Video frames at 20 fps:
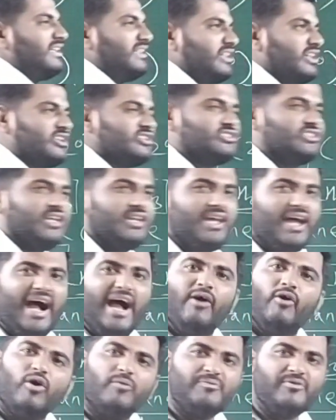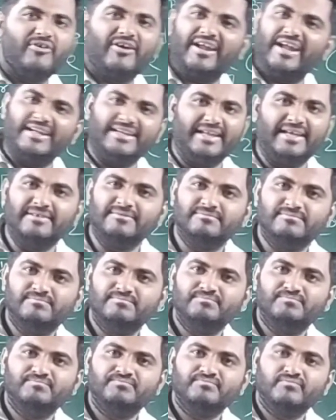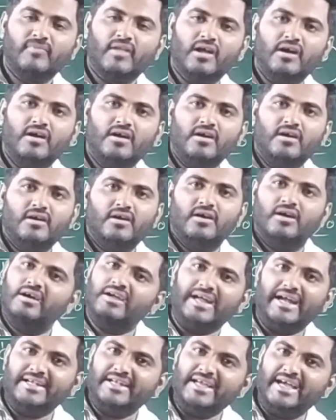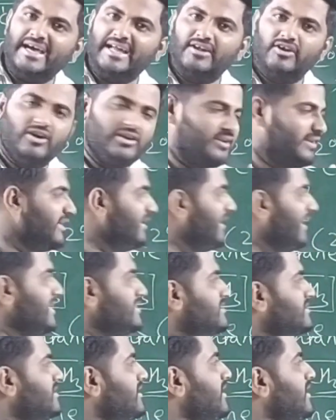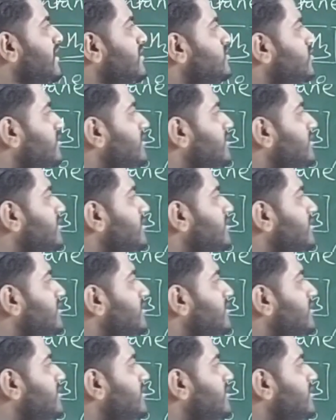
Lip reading: tertiary. I hope you are getting or not? Yes. So